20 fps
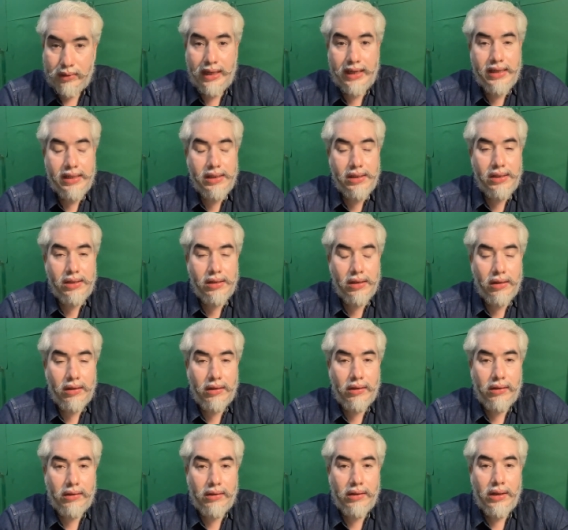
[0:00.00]
that is
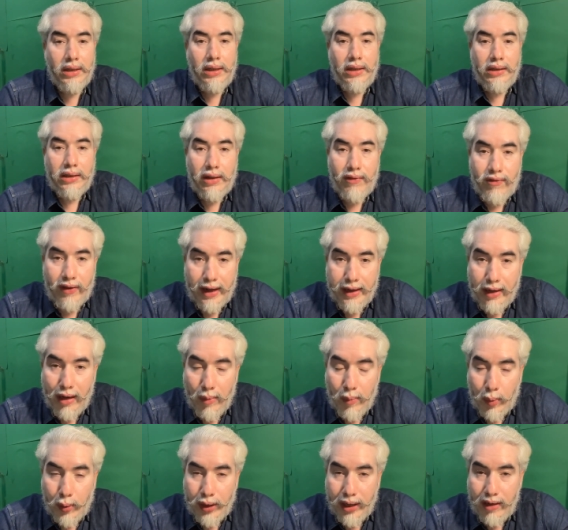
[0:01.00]
uh, the
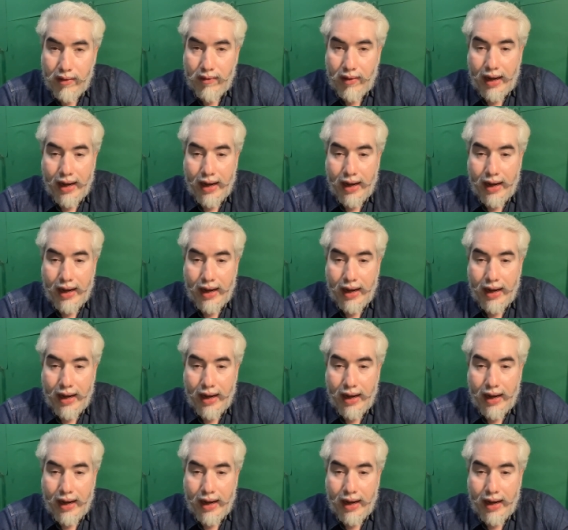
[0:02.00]
final point